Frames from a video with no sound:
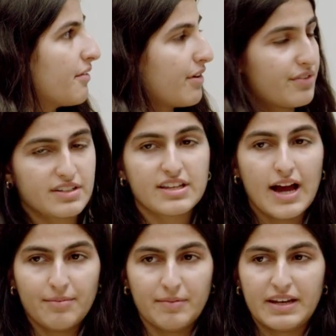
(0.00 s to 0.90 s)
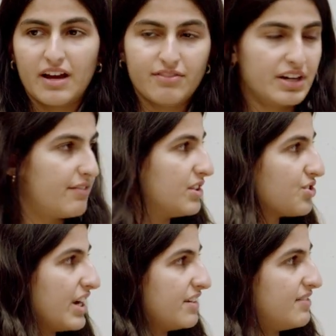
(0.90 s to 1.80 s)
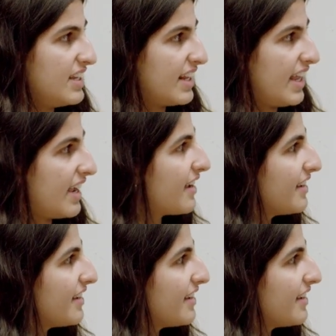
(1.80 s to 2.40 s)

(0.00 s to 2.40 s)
the reverse complement of a given strand of DNA.